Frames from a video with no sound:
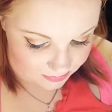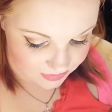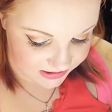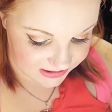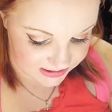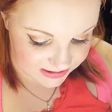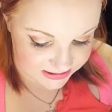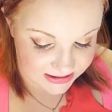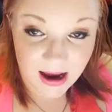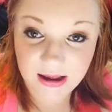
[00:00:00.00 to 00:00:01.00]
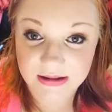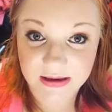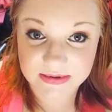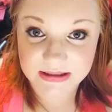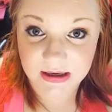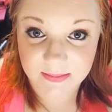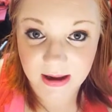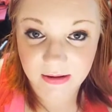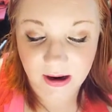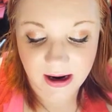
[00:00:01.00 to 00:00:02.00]
And this is a satin lipstick,
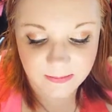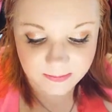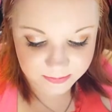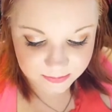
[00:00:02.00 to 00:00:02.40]
by the way.